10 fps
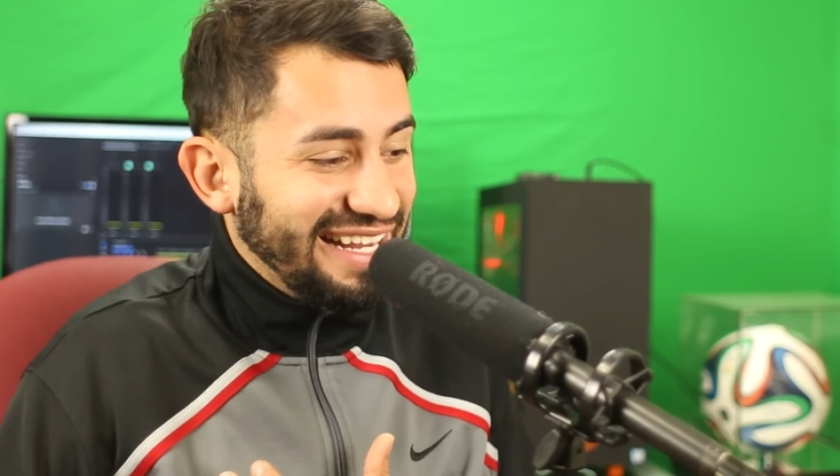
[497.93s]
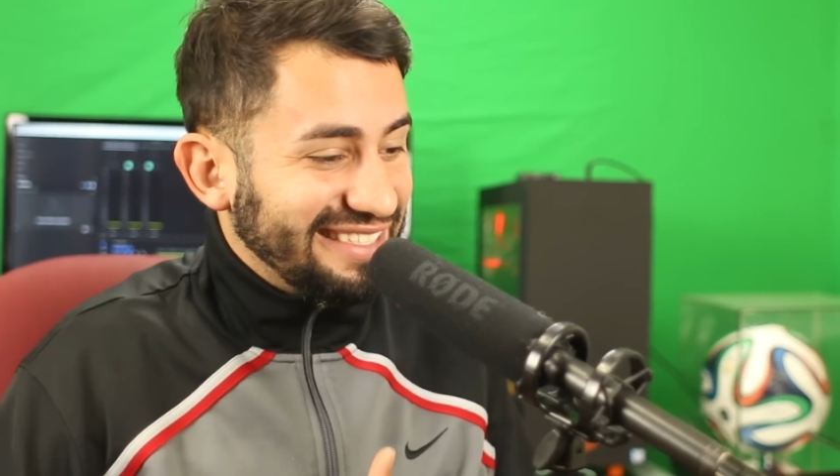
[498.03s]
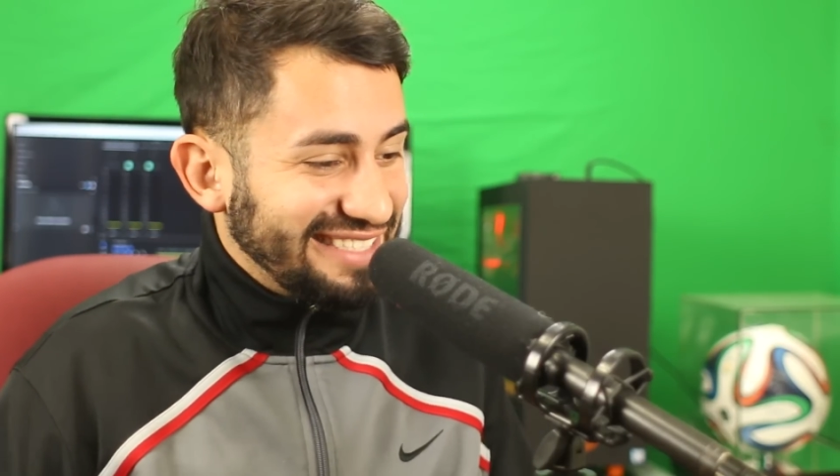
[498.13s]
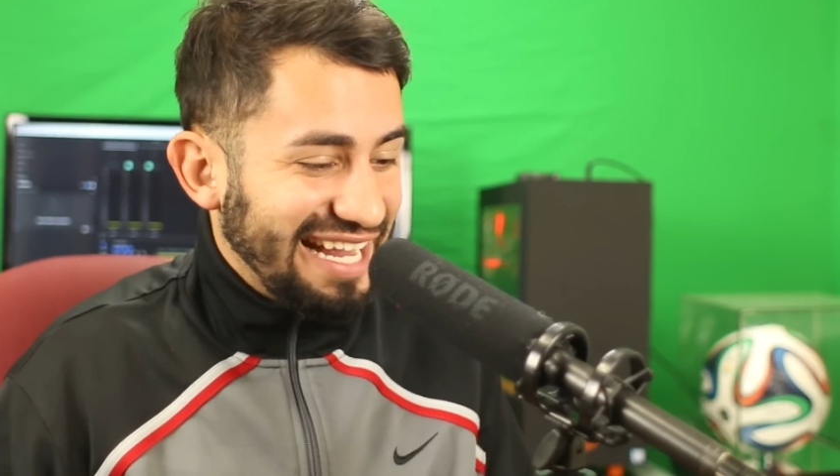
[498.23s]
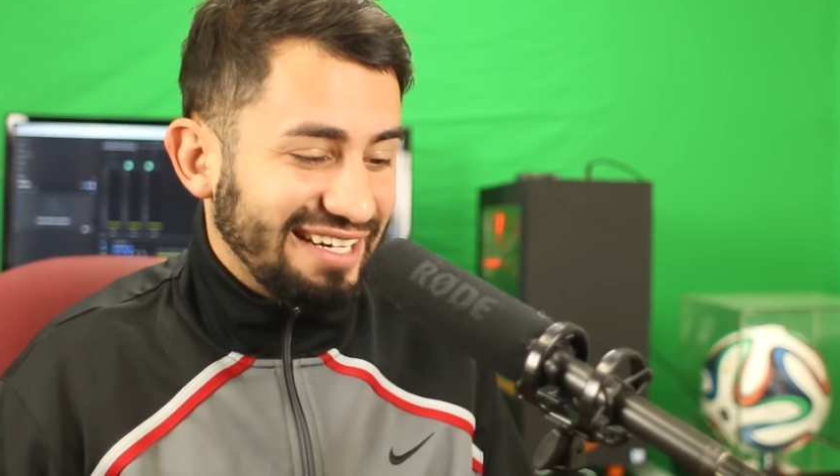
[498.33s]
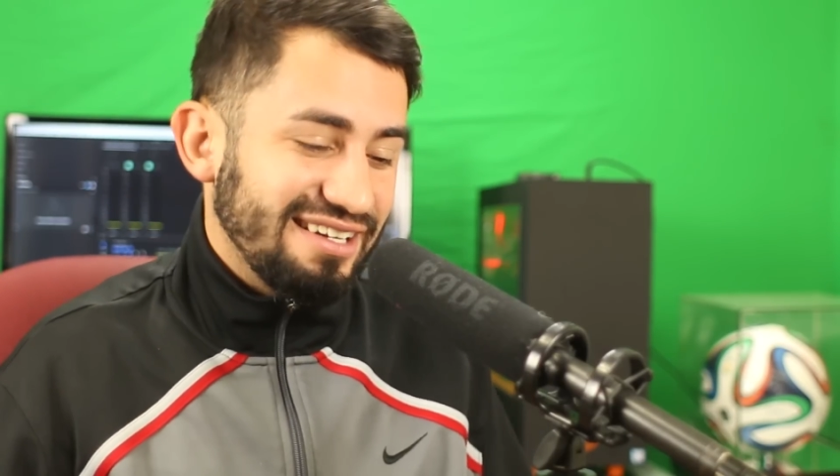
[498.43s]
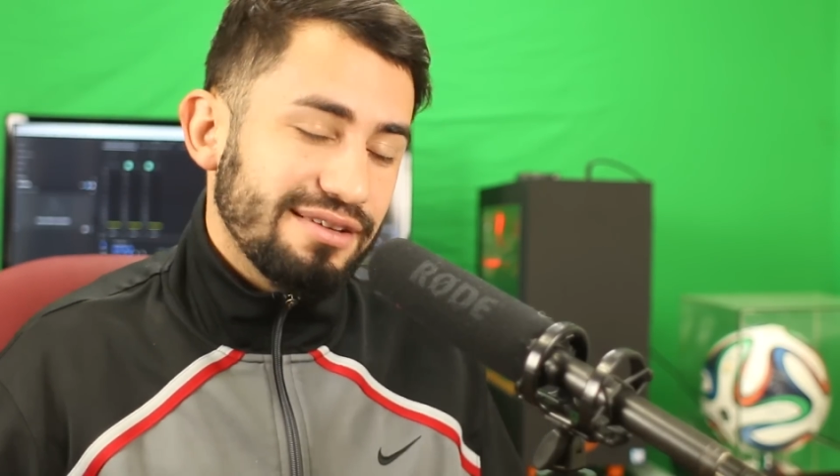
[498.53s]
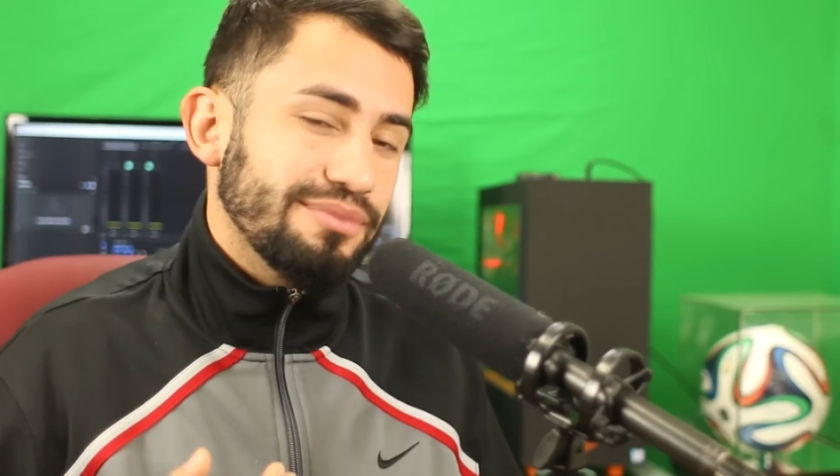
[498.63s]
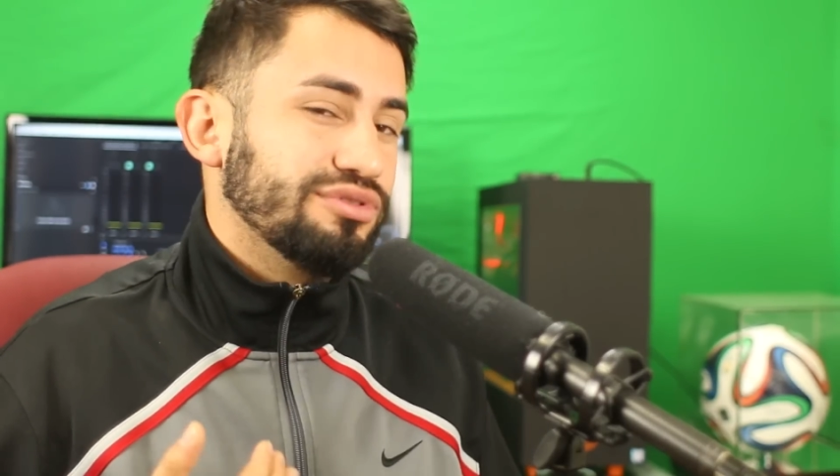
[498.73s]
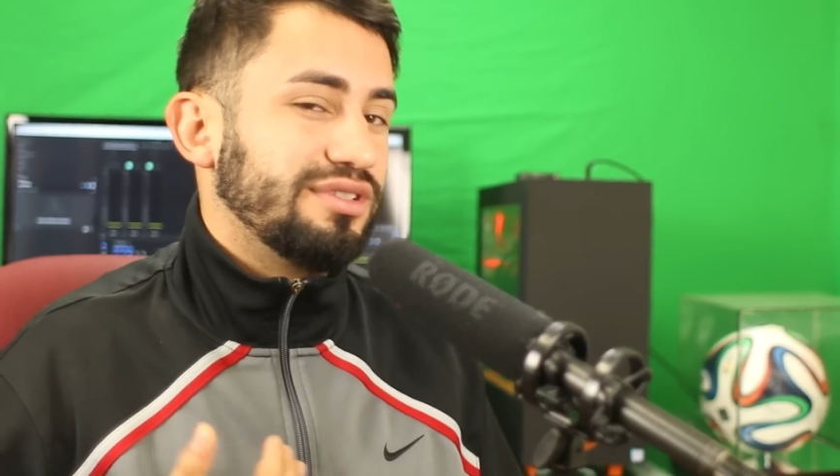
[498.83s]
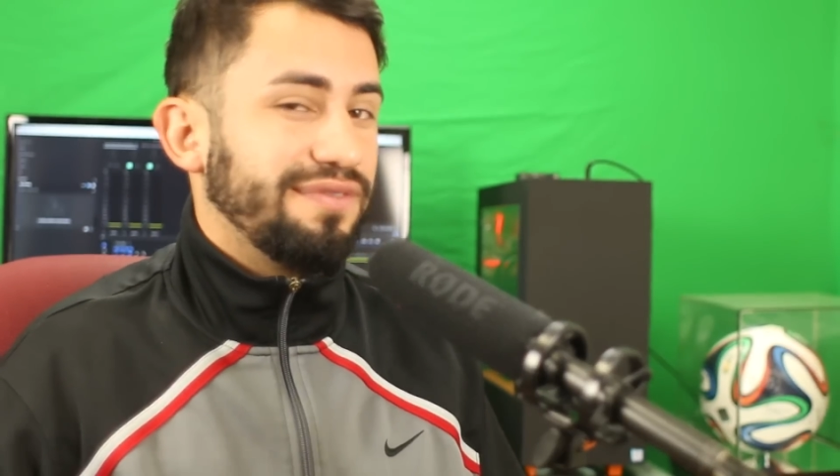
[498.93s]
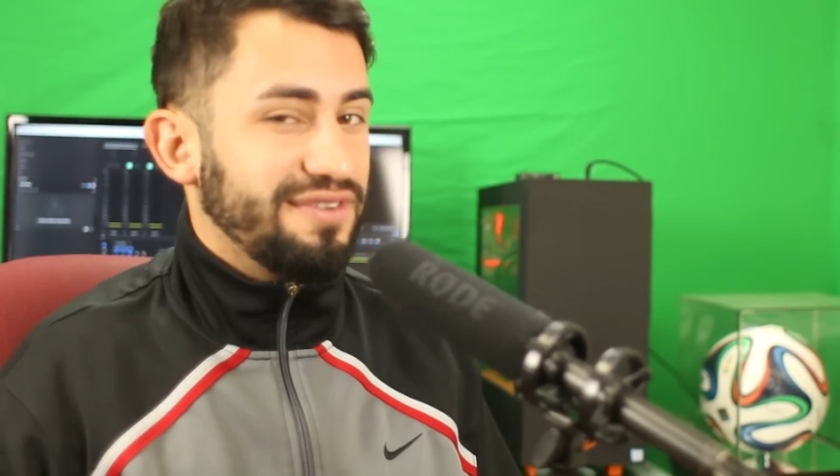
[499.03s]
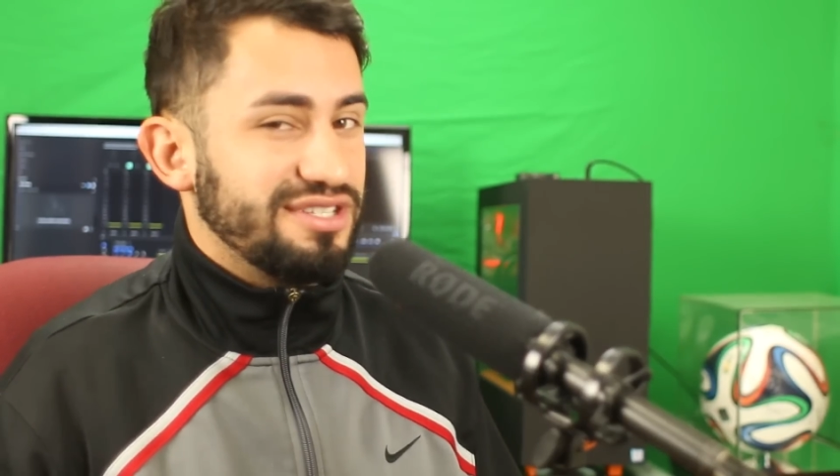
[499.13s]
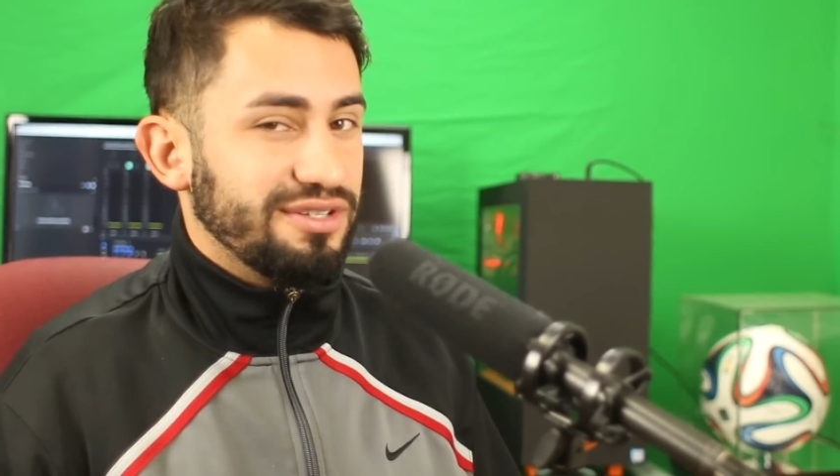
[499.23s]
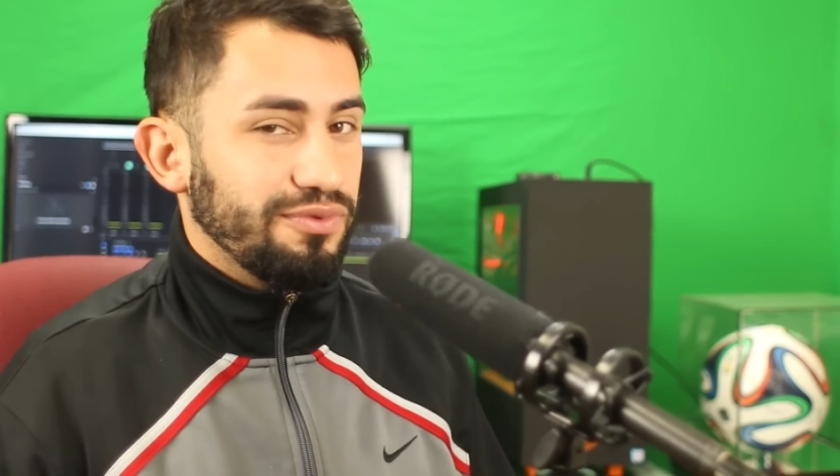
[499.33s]
exactly the most
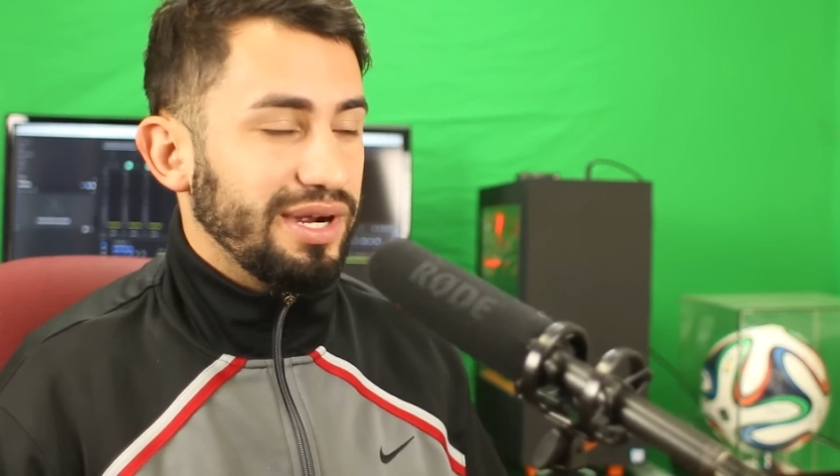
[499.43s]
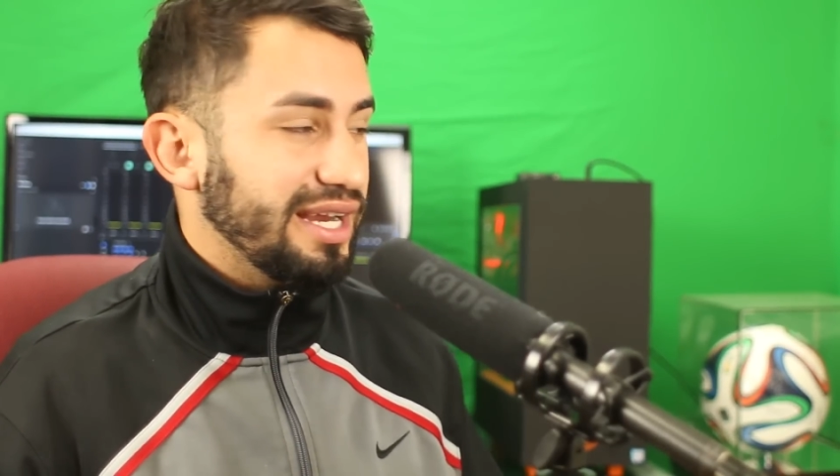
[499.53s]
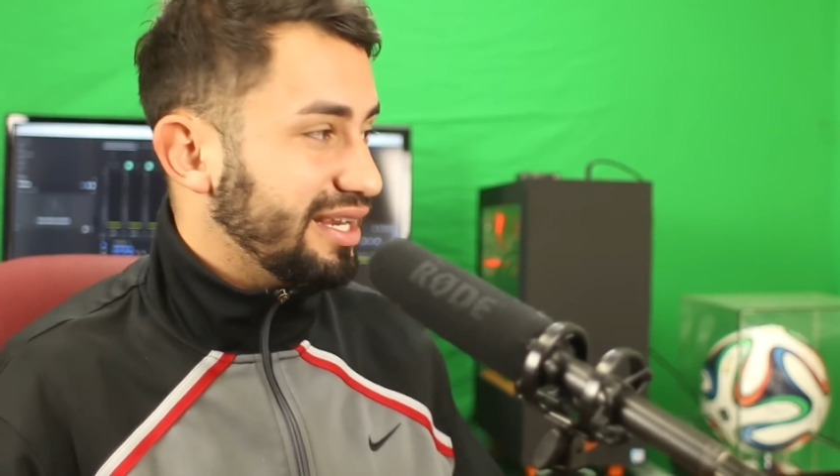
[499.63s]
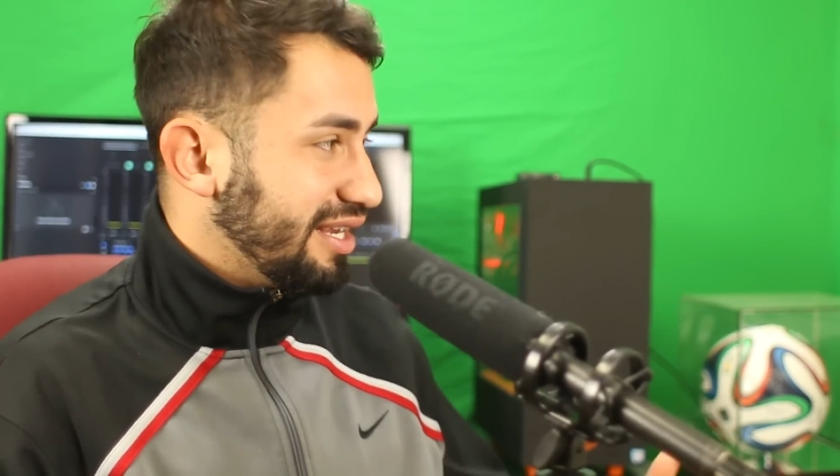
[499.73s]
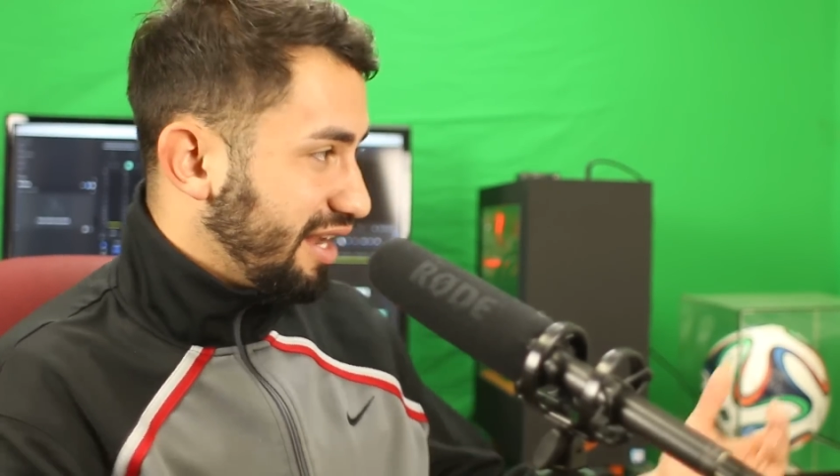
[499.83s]
efficient way.